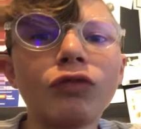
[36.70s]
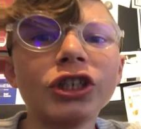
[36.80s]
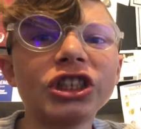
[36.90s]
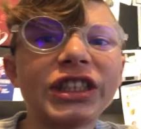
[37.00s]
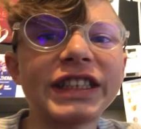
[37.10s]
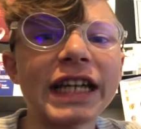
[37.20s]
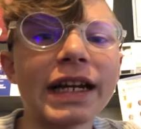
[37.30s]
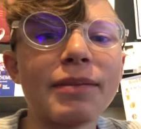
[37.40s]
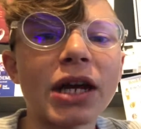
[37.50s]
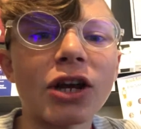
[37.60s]
just decided
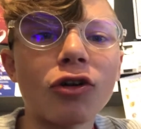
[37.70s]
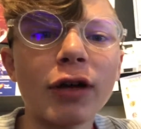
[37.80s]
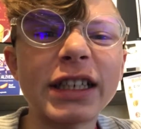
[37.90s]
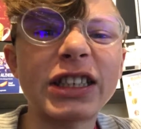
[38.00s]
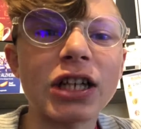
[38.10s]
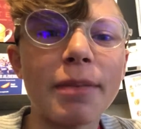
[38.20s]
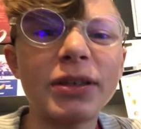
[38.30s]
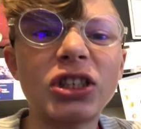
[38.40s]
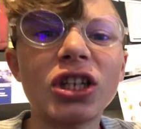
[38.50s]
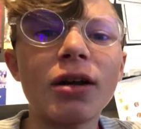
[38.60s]
to make a quick stop at
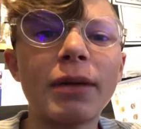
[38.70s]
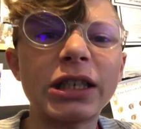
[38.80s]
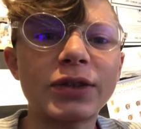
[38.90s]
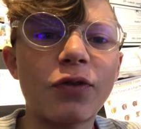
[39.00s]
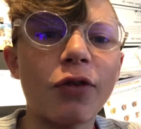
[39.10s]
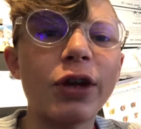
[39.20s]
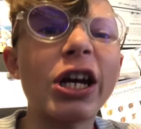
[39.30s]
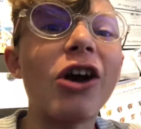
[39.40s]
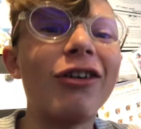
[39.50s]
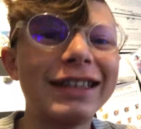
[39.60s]
Starbucks before we go.